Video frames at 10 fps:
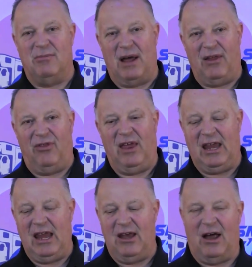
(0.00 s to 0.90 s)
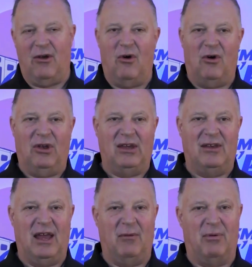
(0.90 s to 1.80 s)
my thinking on holding
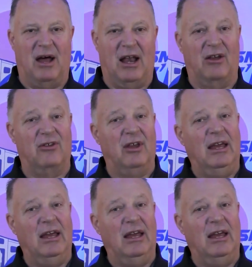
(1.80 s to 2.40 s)
tank products.